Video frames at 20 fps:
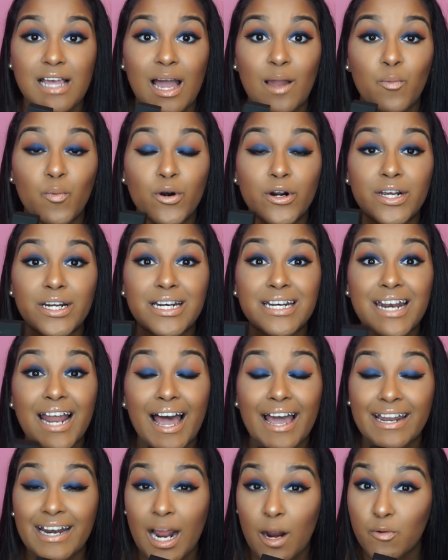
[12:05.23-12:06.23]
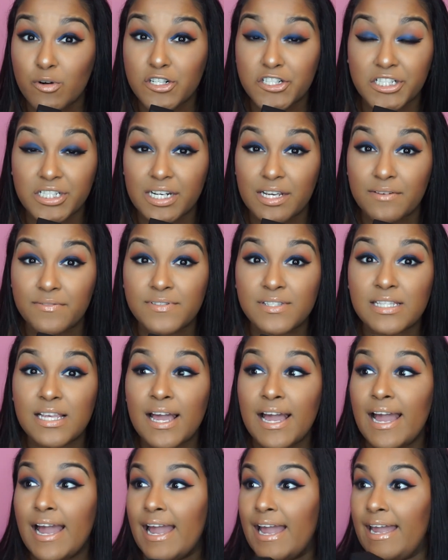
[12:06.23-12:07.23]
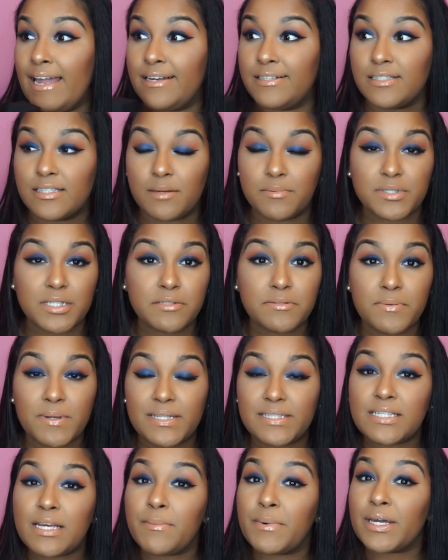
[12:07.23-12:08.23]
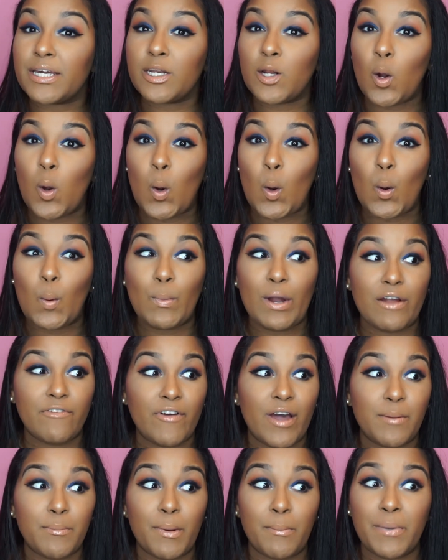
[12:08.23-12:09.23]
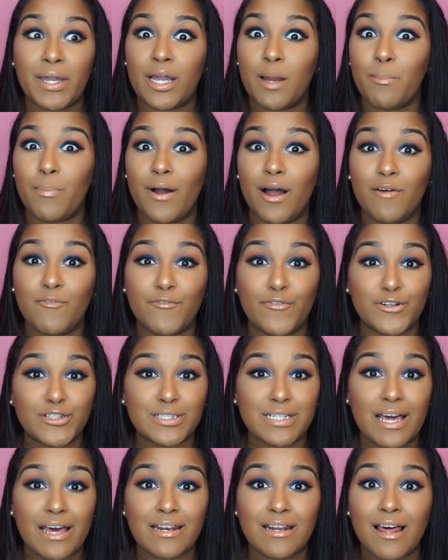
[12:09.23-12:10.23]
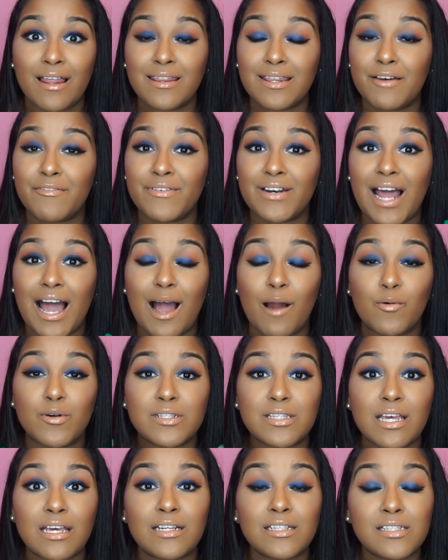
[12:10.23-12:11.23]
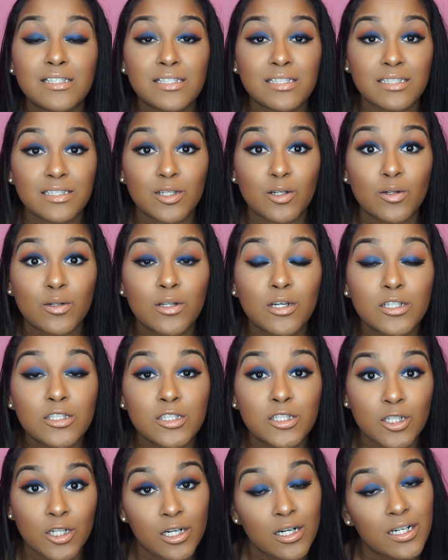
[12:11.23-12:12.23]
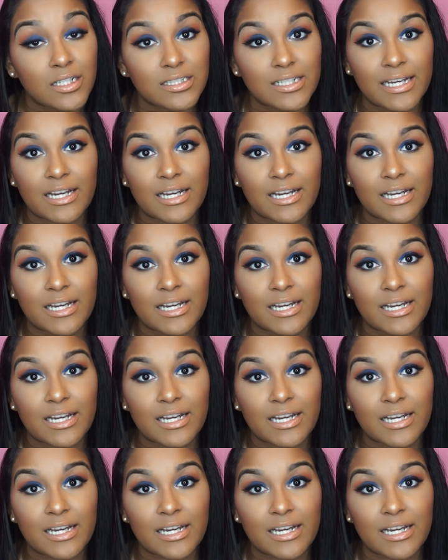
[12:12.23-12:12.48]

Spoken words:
I work 9-hour shifts, and sometimes by the time I get home, I've had my makeup on for 10, 11 hours, and it still looks good.